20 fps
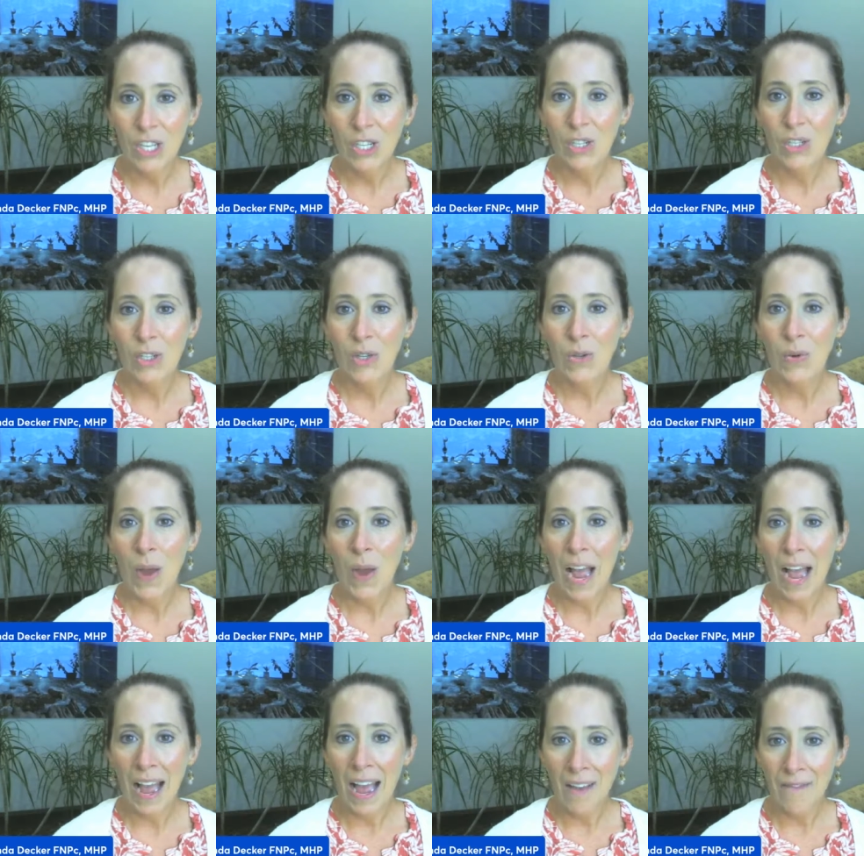to
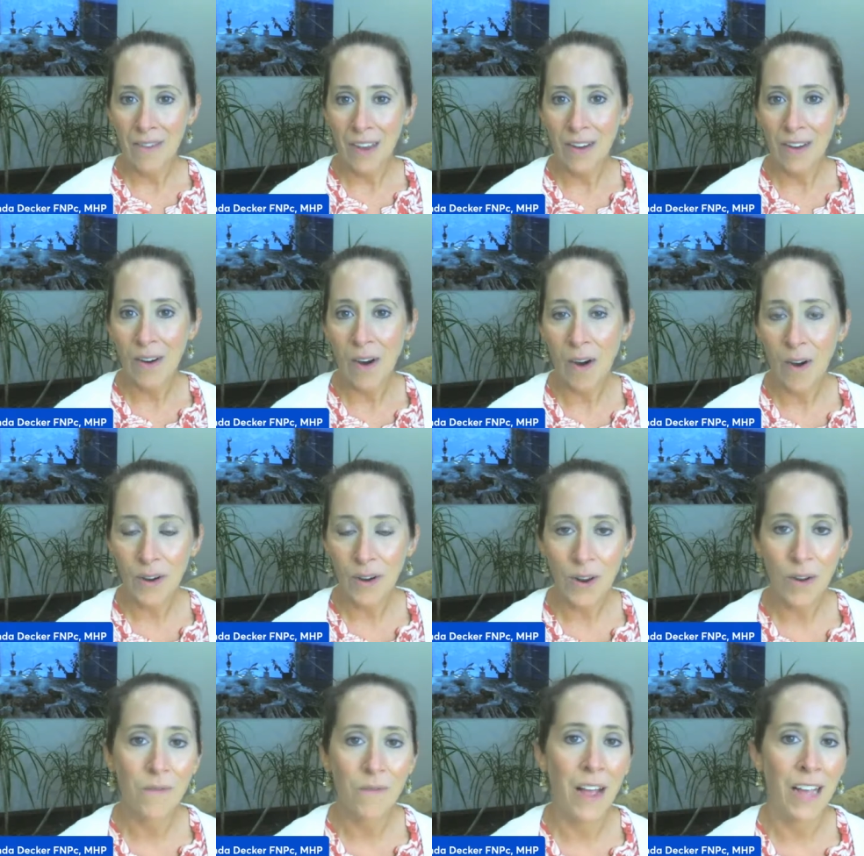have a
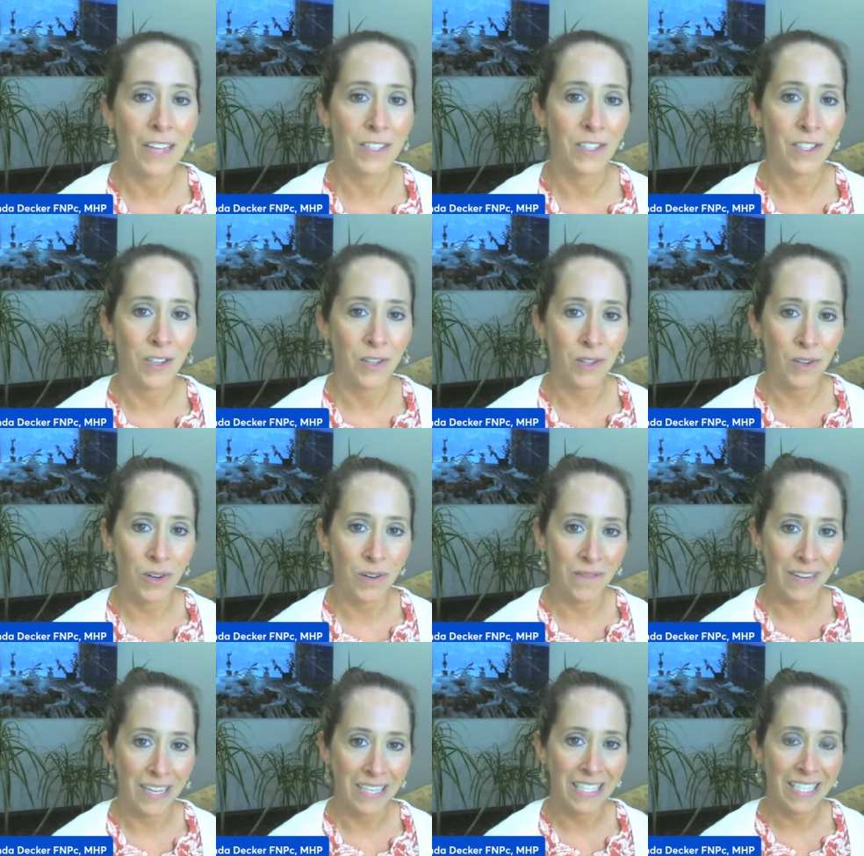cardiovascular
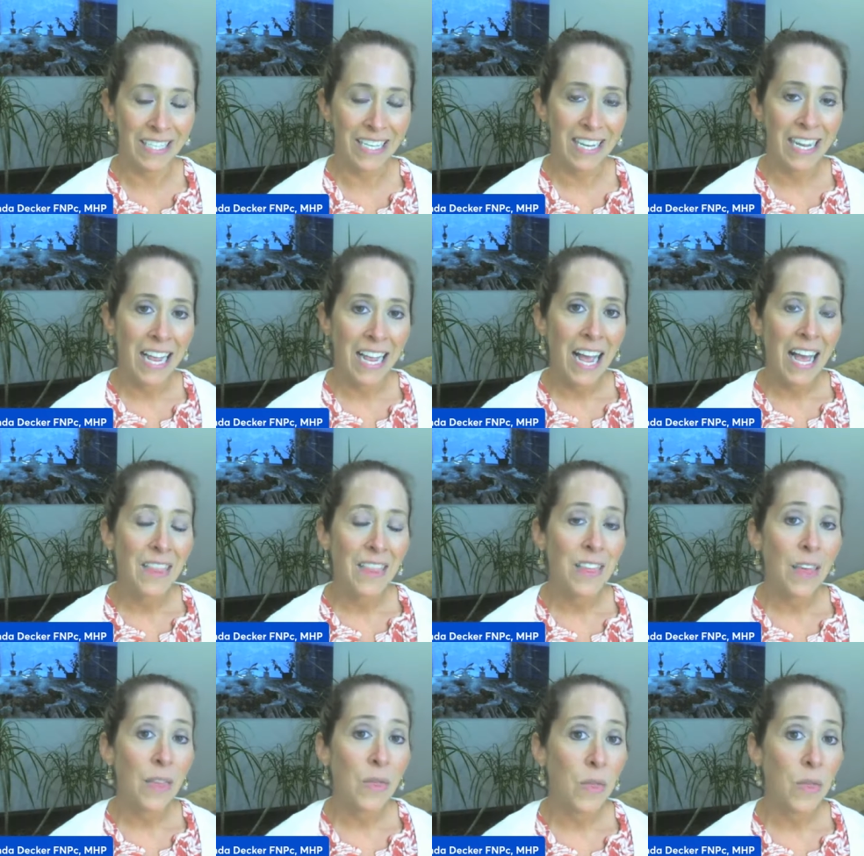event
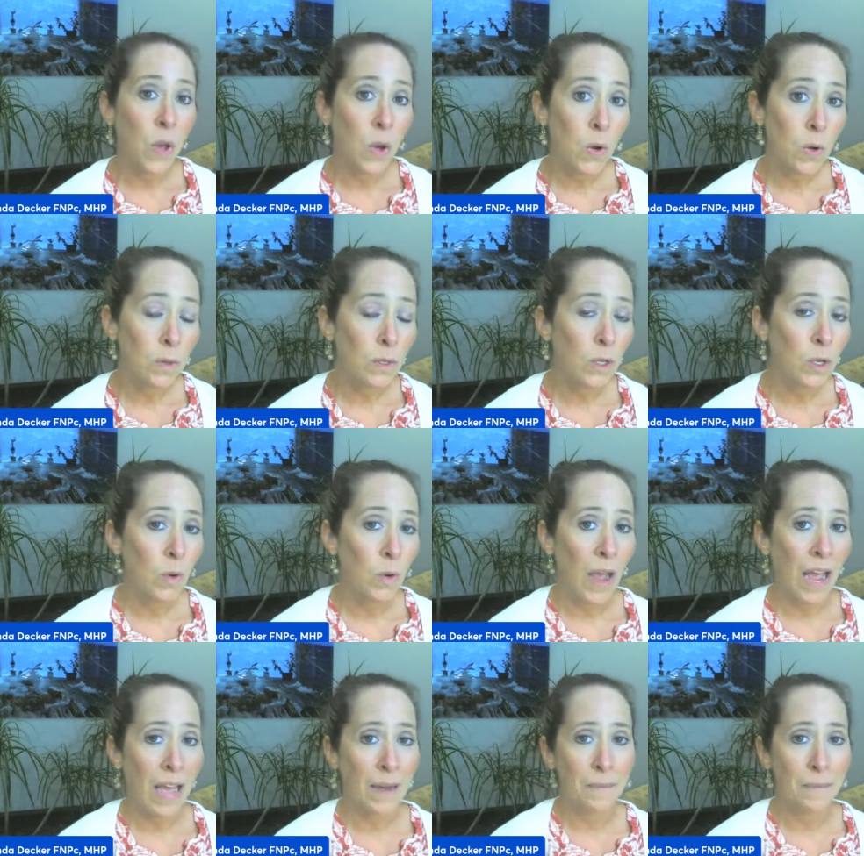than those who
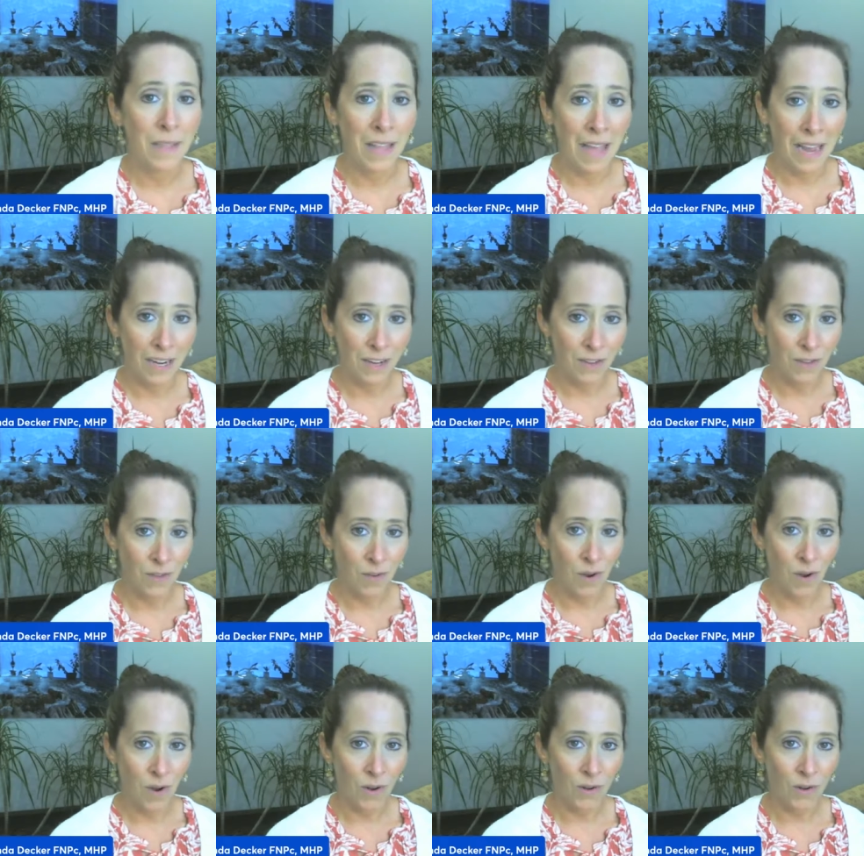had plaque in their
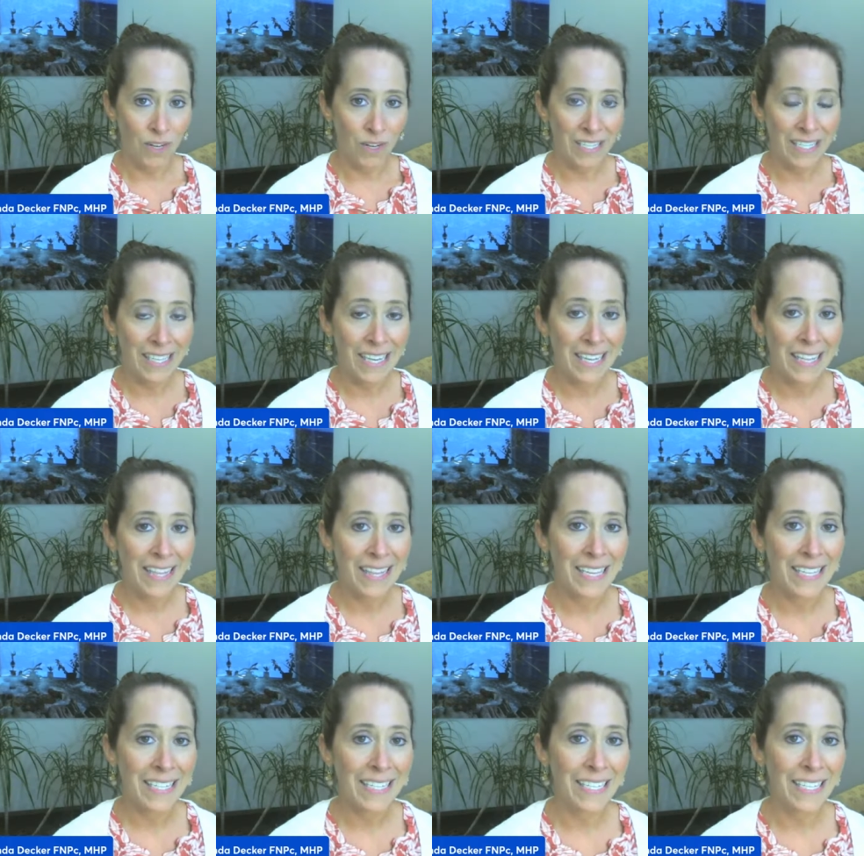arteries
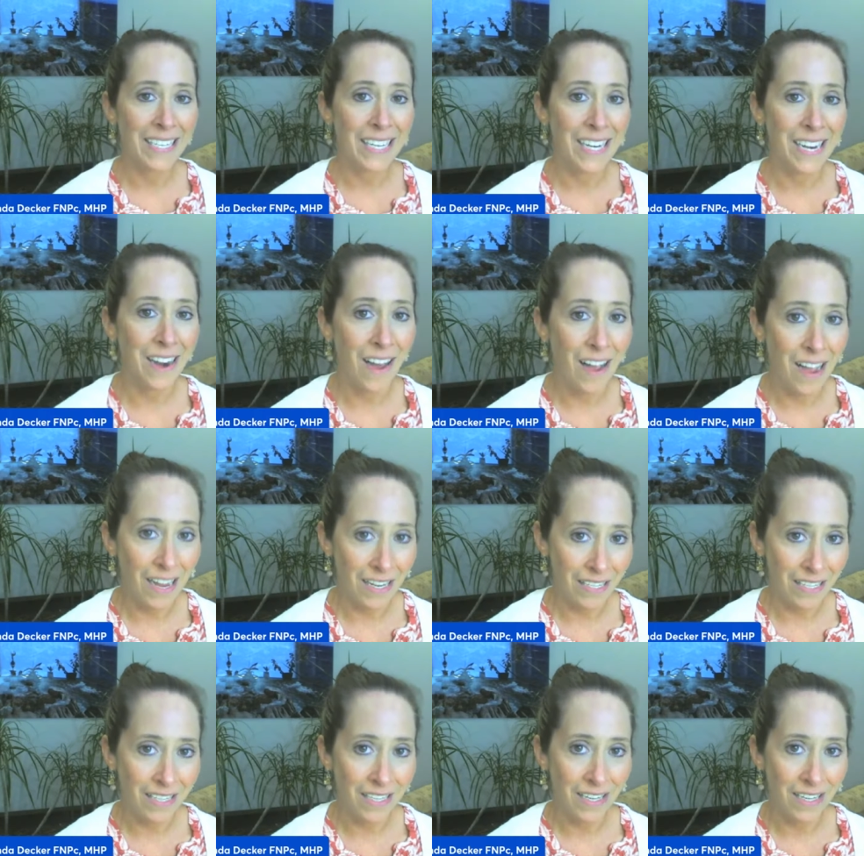that did
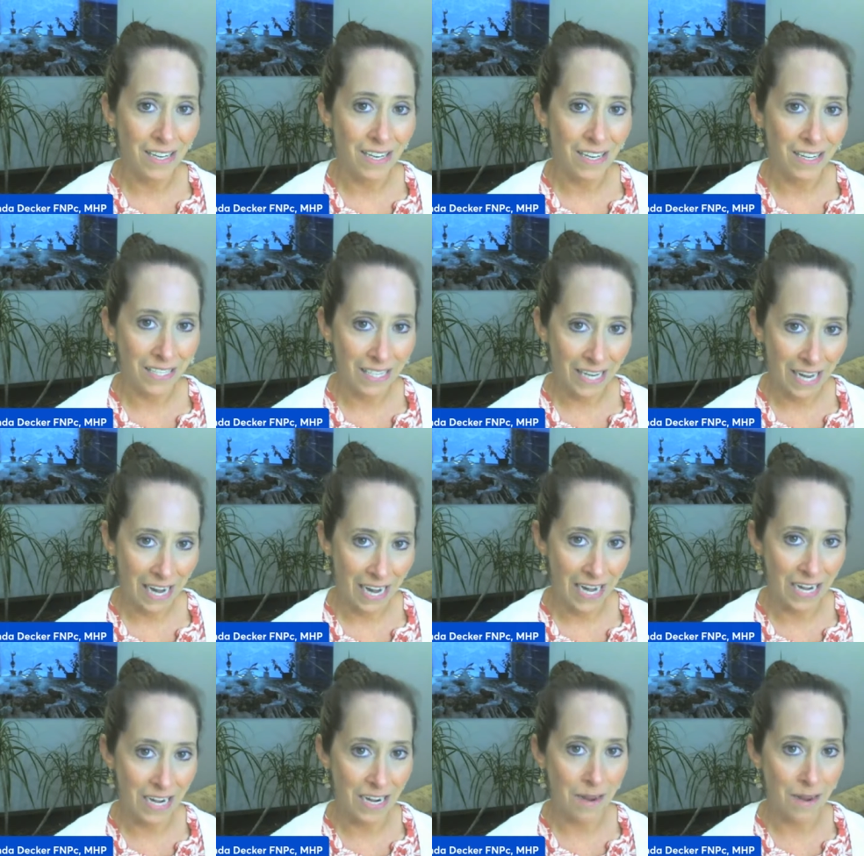not
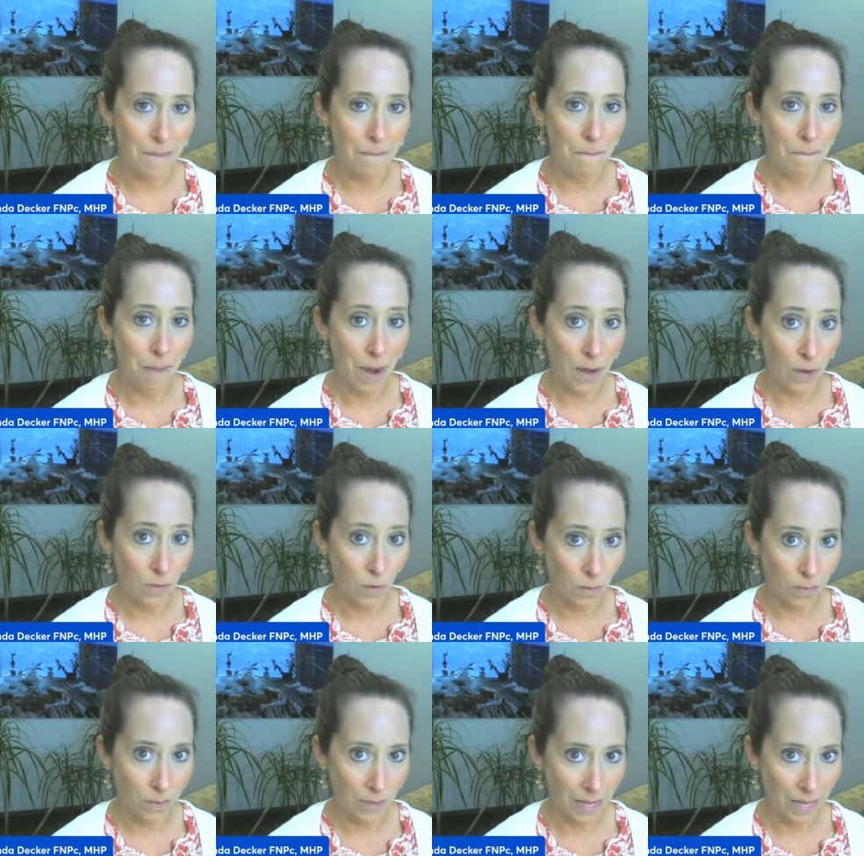contain
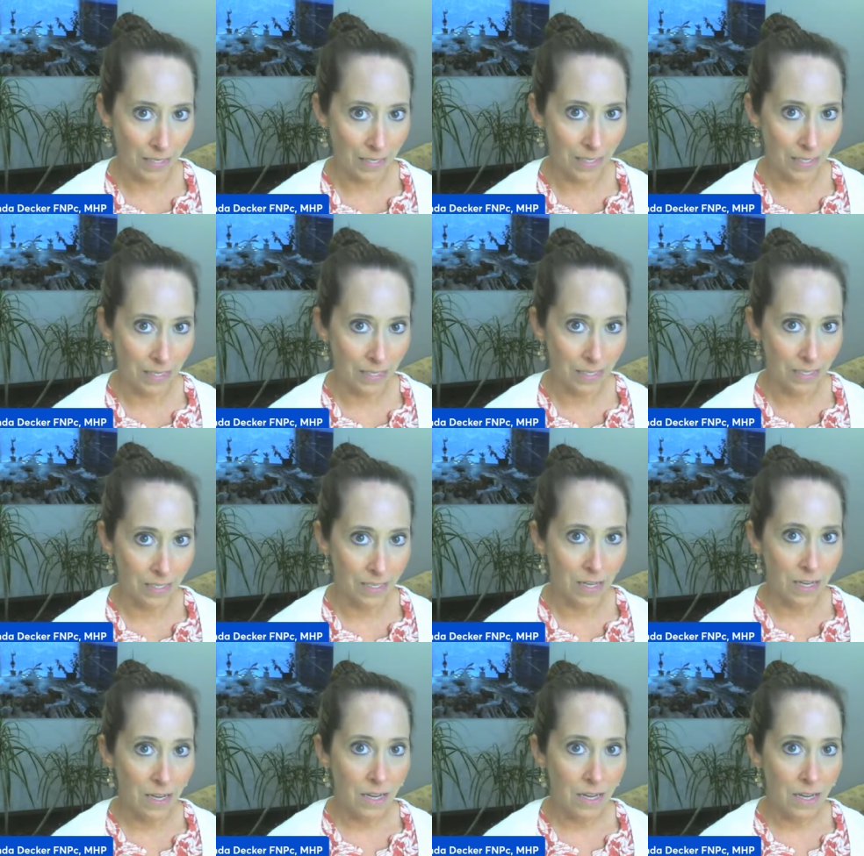microplastics.